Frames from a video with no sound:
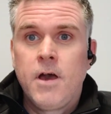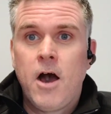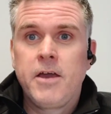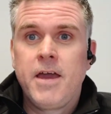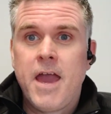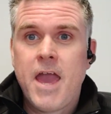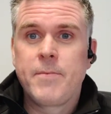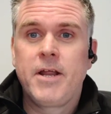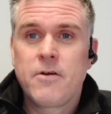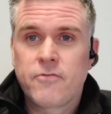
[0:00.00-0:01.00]
Hi,
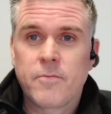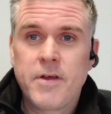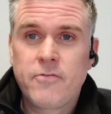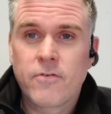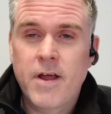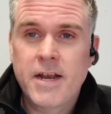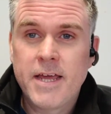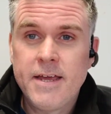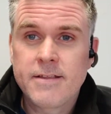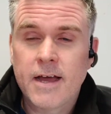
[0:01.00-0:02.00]
Eamon here from
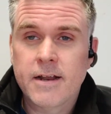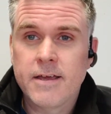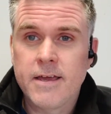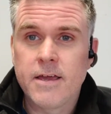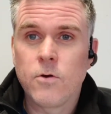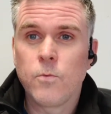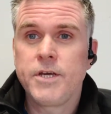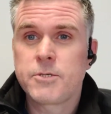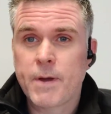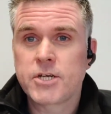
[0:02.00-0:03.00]
InfraredHeat.ie.
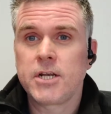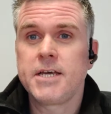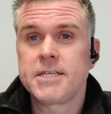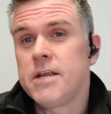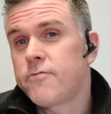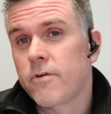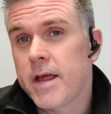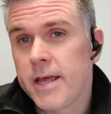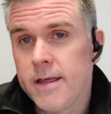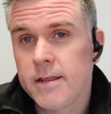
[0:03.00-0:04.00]
We specialise in
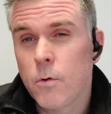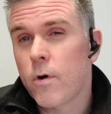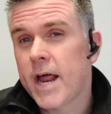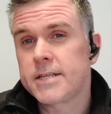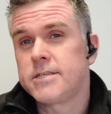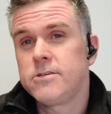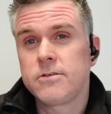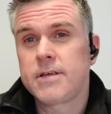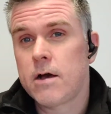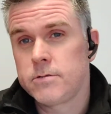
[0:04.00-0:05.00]
infrared heating. We're at it since
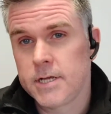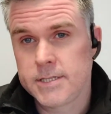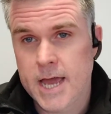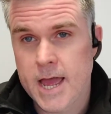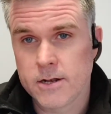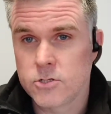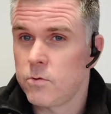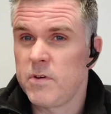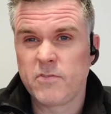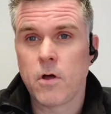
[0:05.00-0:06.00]
2010,
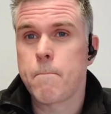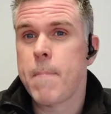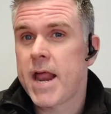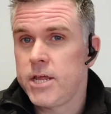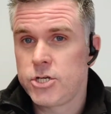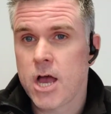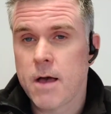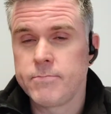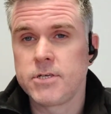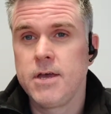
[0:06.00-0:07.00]
so we've done many
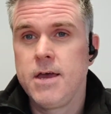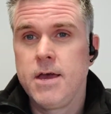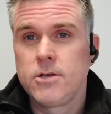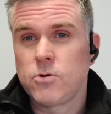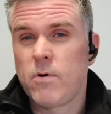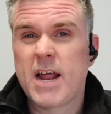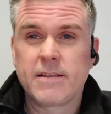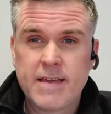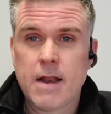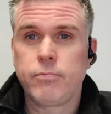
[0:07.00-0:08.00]
jobs. So we're at
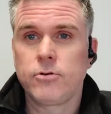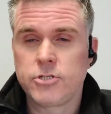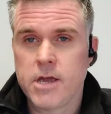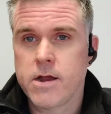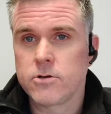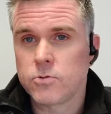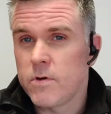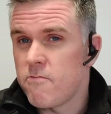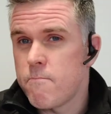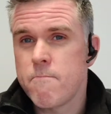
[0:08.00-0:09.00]
it 10 plus years.
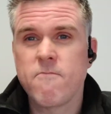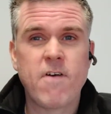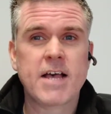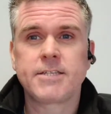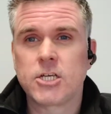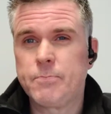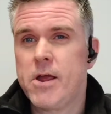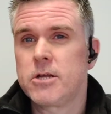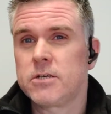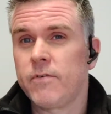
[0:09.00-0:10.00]
We've vast
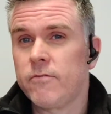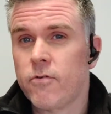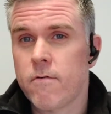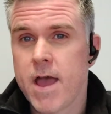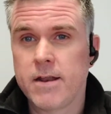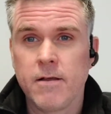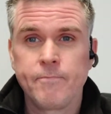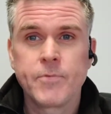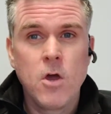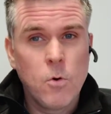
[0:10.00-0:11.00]
experience of infrared.
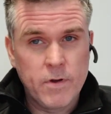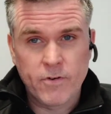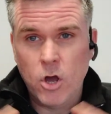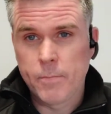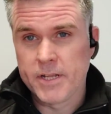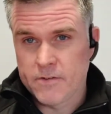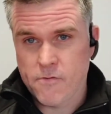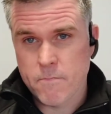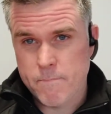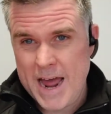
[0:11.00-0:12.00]
We've a couple of
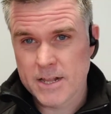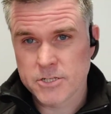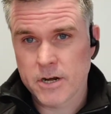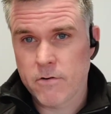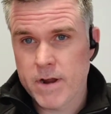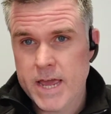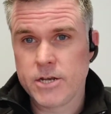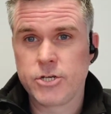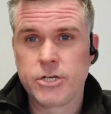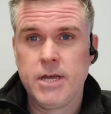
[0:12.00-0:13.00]
different panels on our
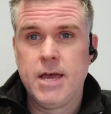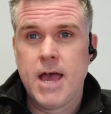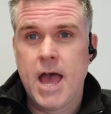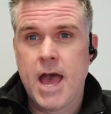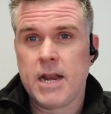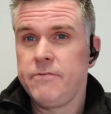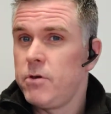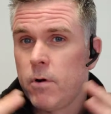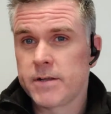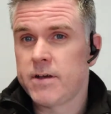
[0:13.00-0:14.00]
range. And if
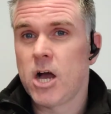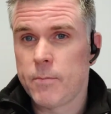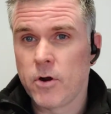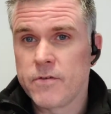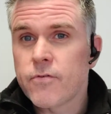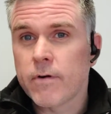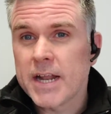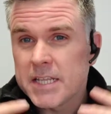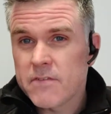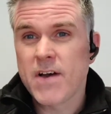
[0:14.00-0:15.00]
you want to talk about
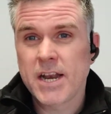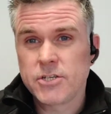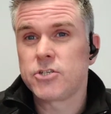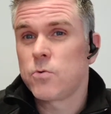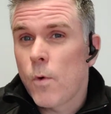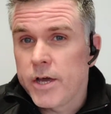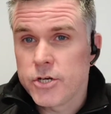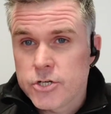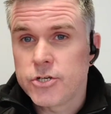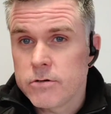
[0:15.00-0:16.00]
infrared and the advantages and why
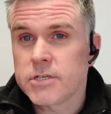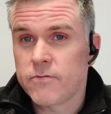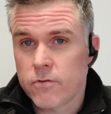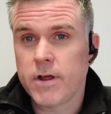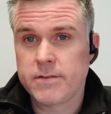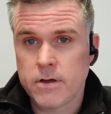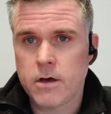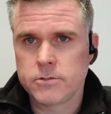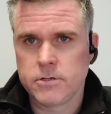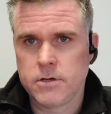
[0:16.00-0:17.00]
you should use infrared,
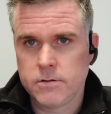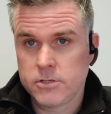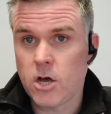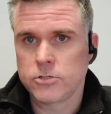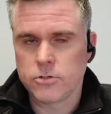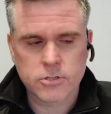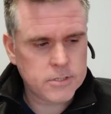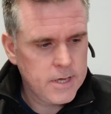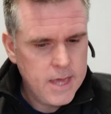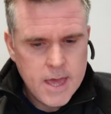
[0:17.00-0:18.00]
talk to talk to
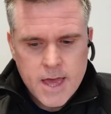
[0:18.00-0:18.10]
us.